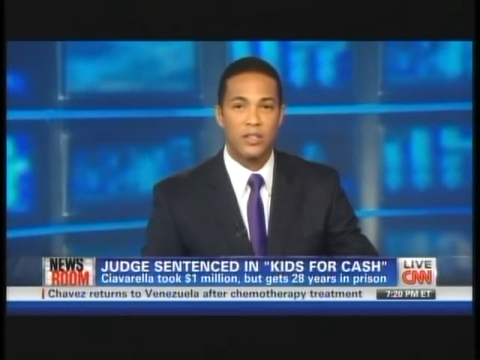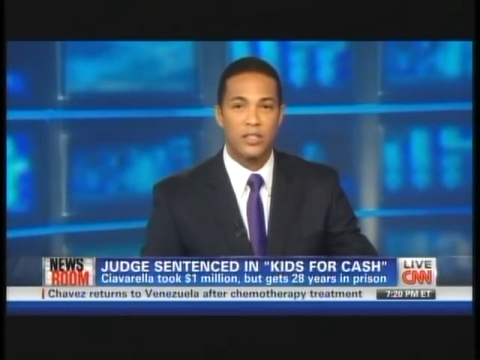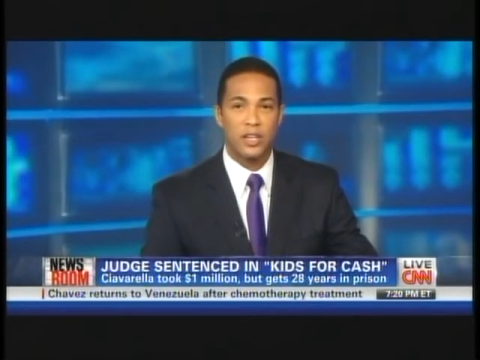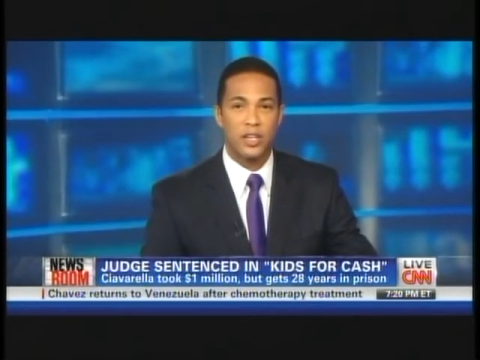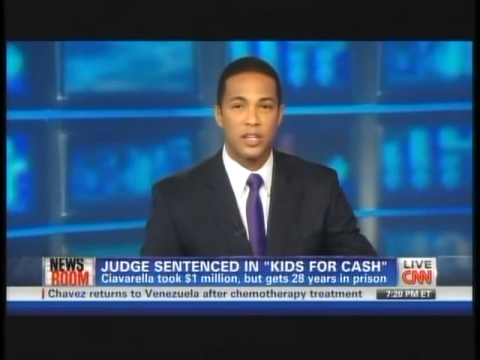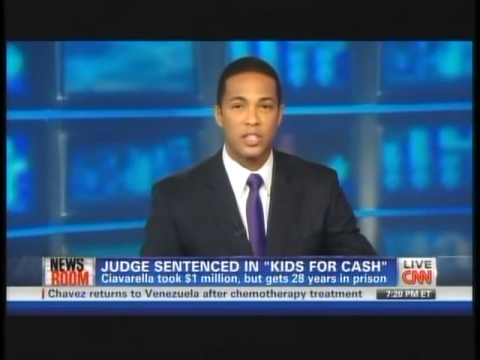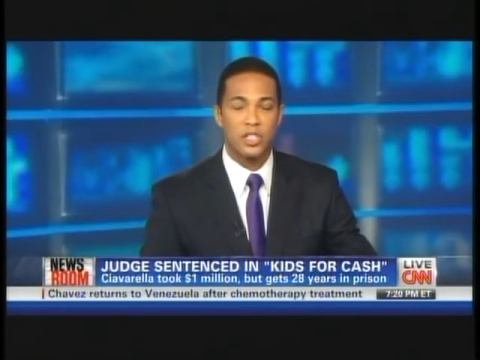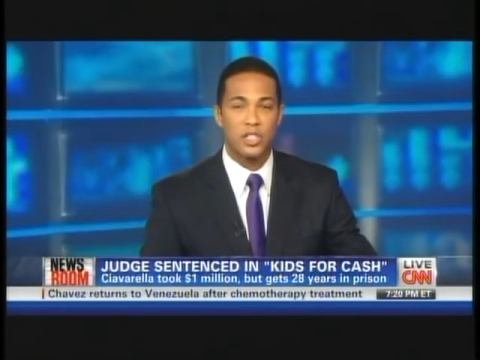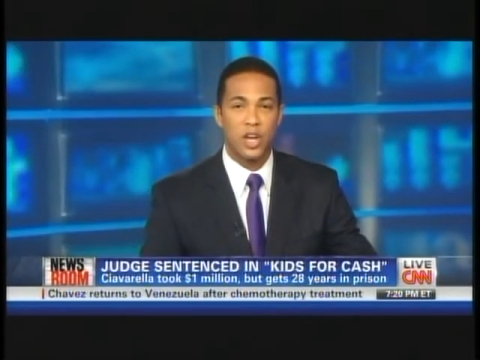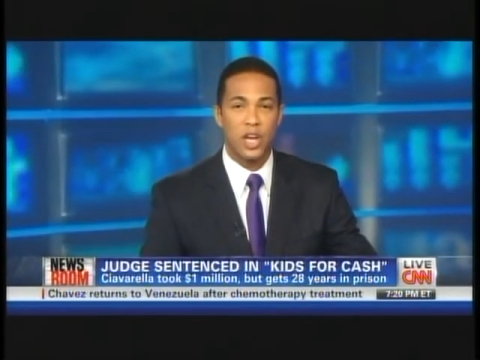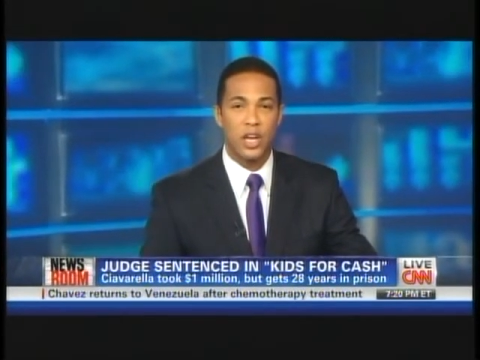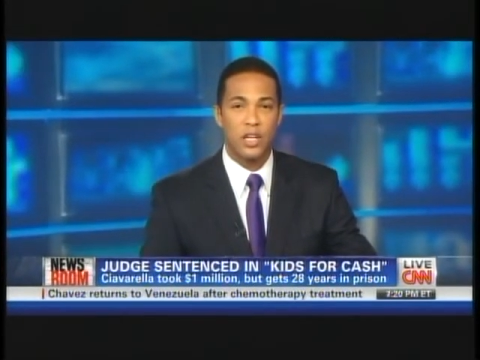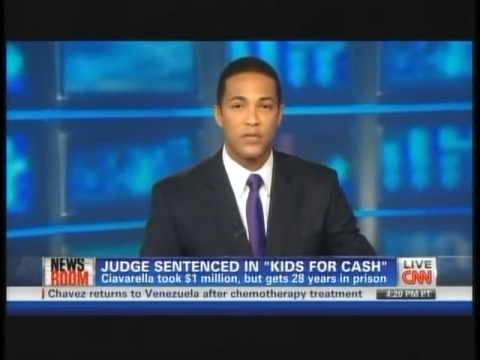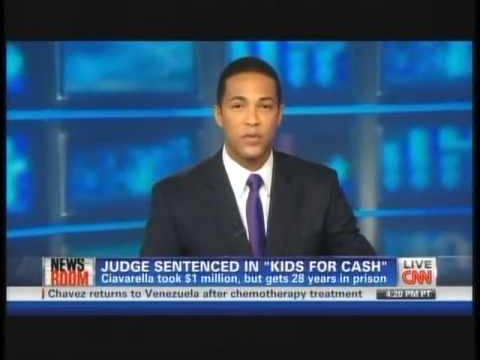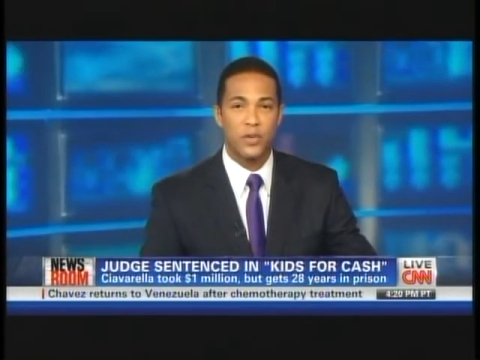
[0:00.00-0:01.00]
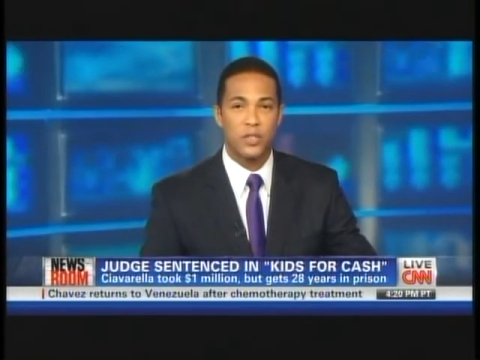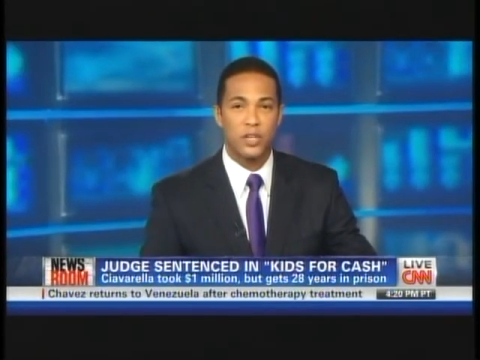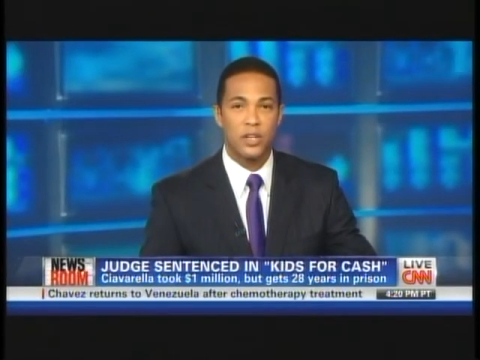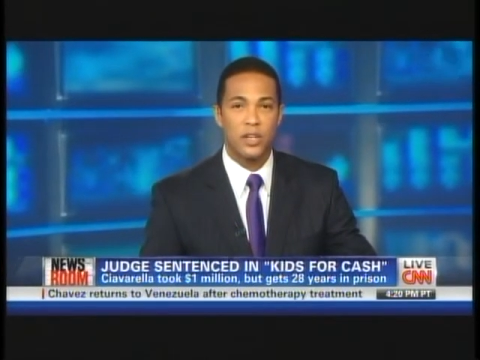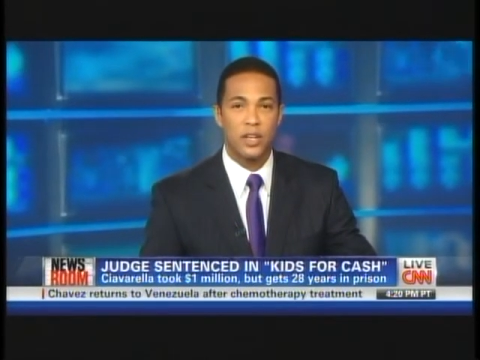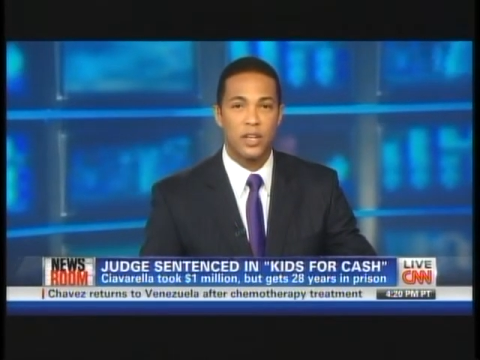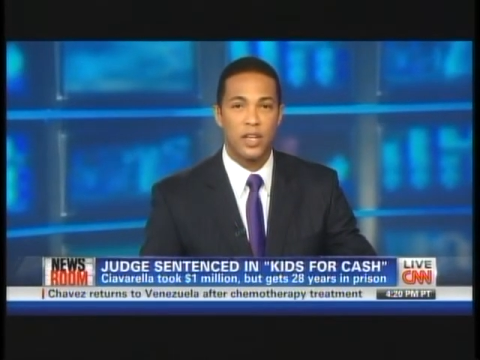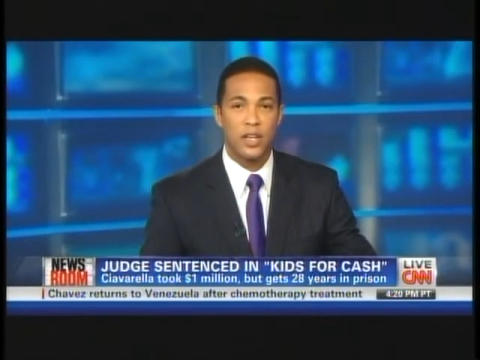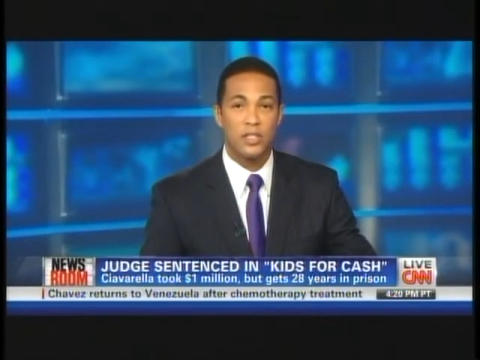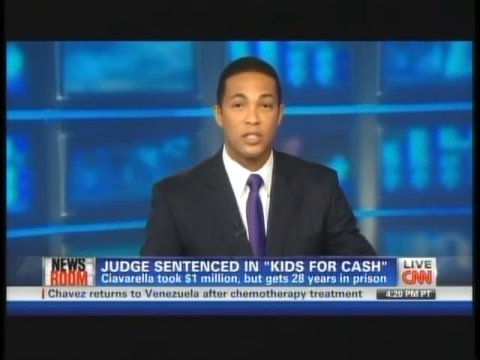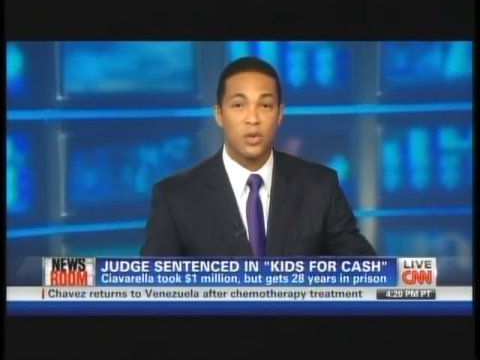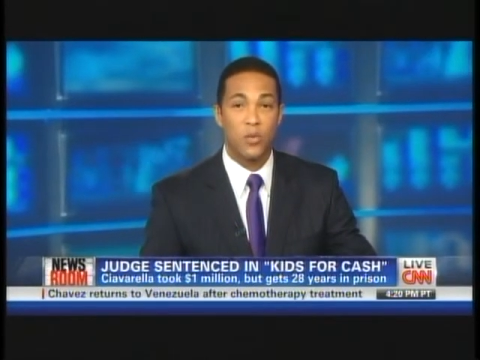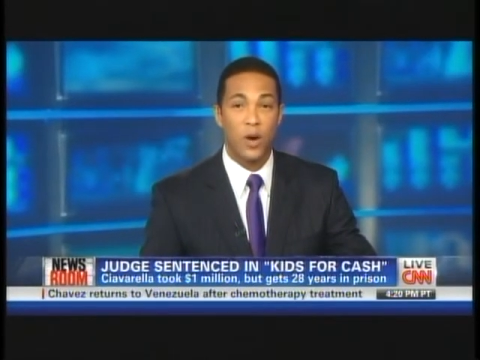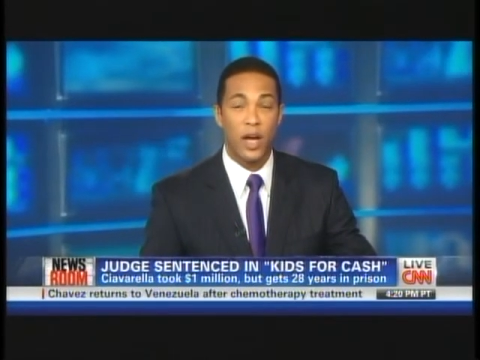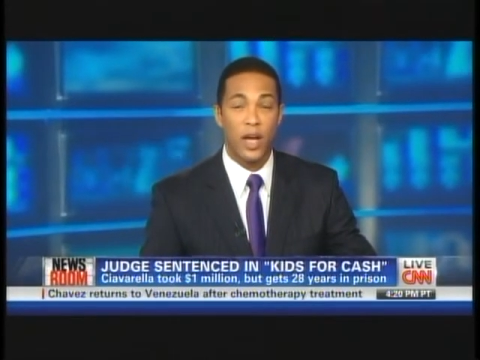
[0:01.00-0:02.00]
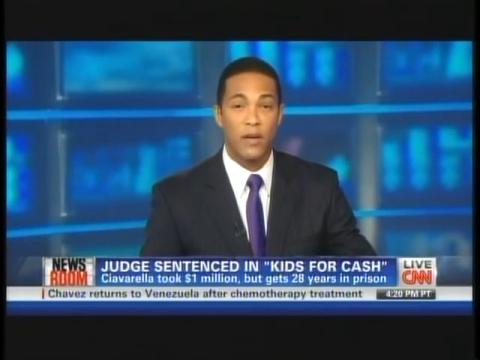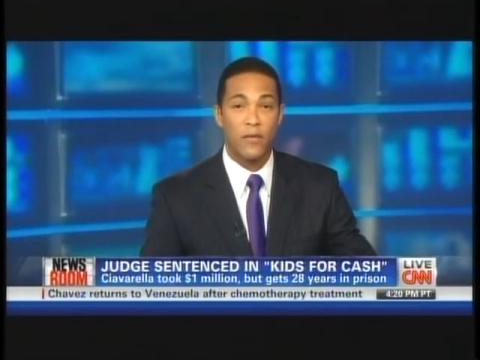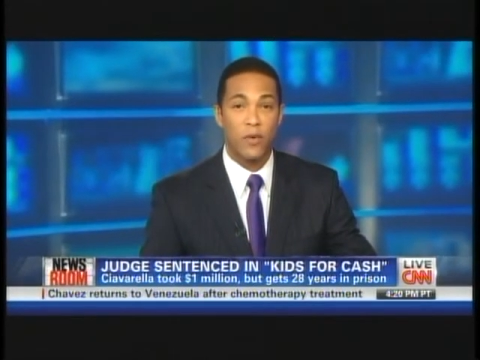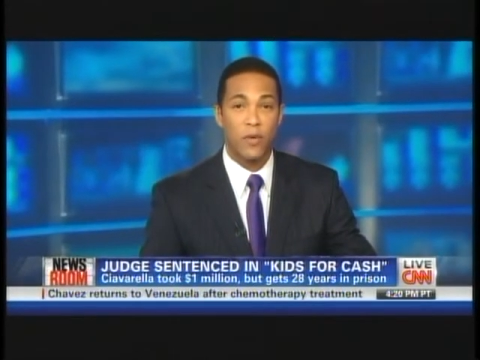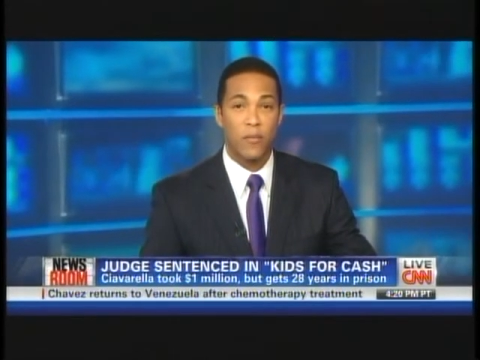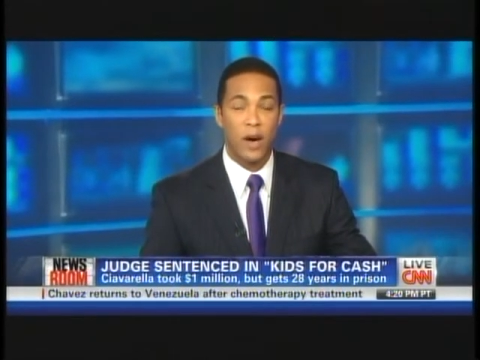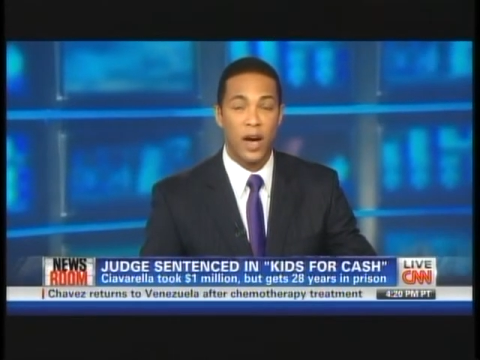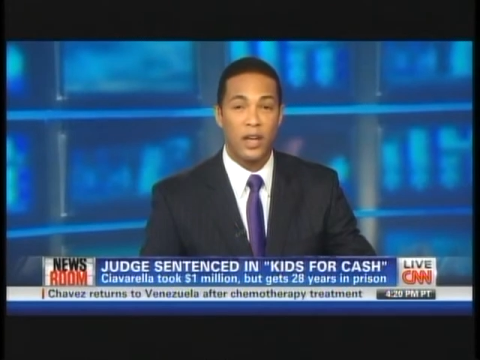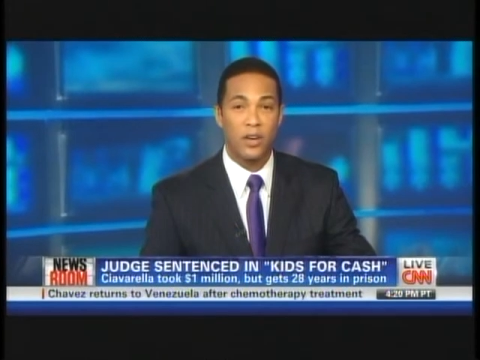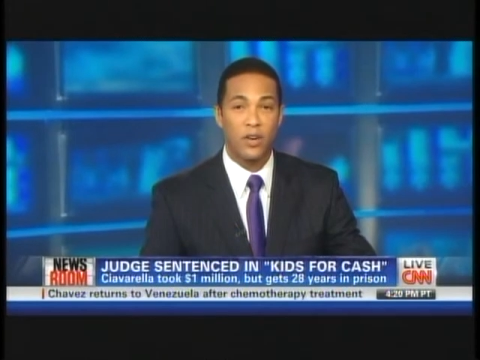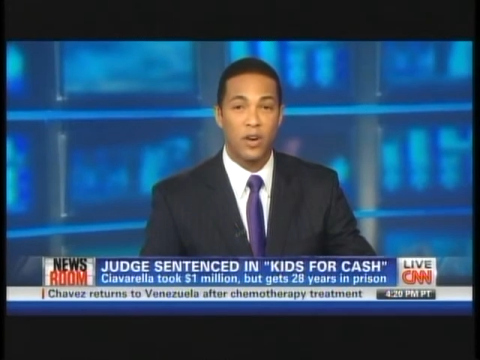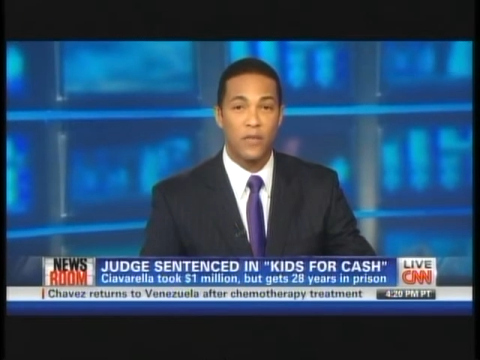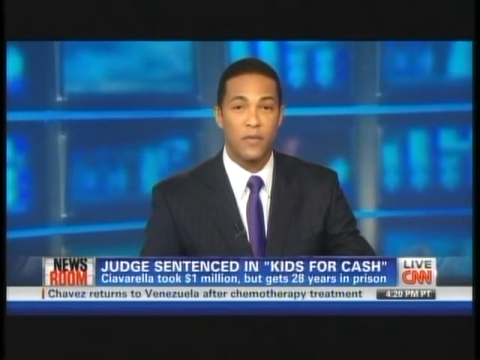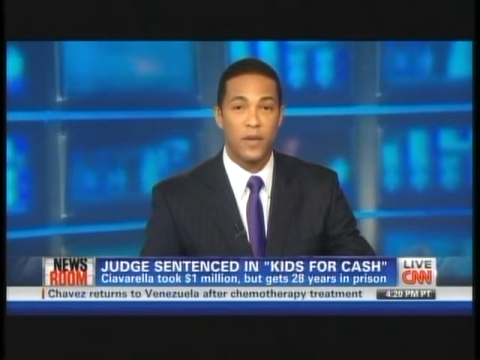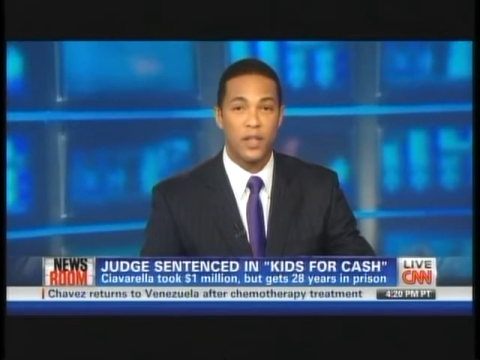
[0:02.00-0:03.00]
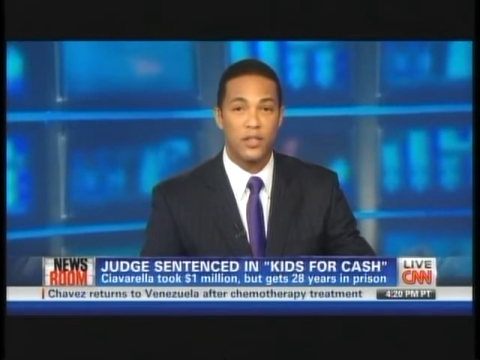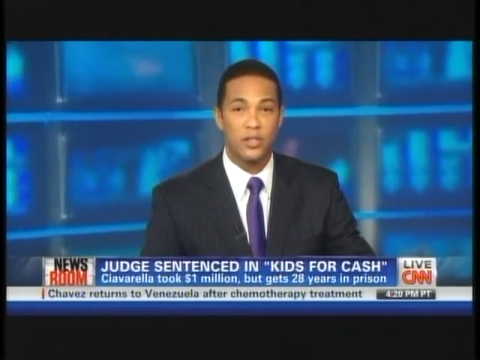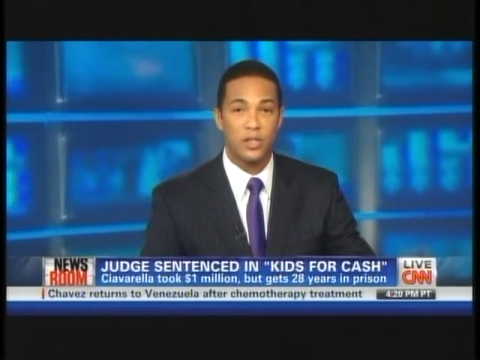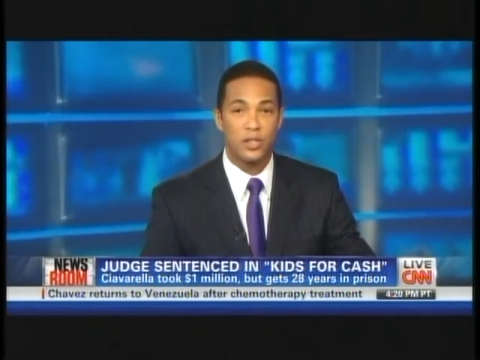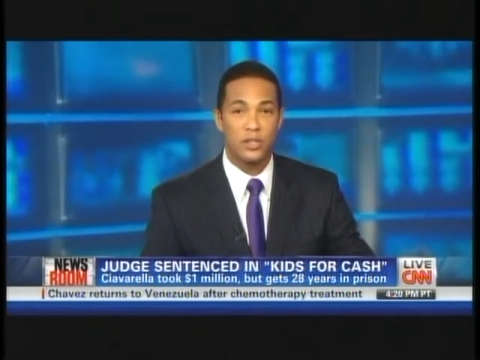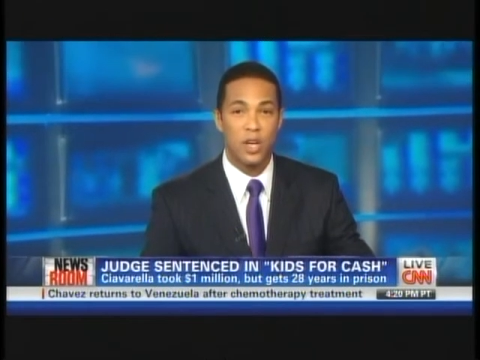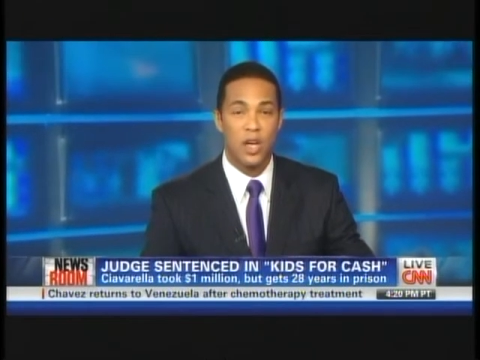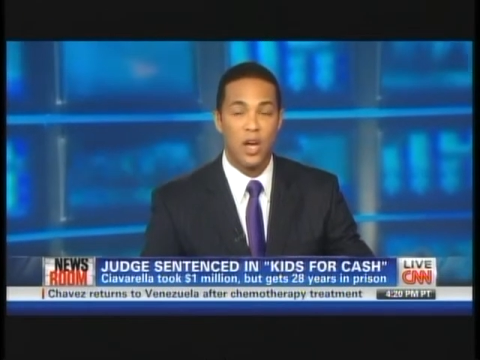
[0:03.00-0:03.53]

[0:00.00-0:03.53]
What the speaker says: in exchange for sending kids away for minor offenses.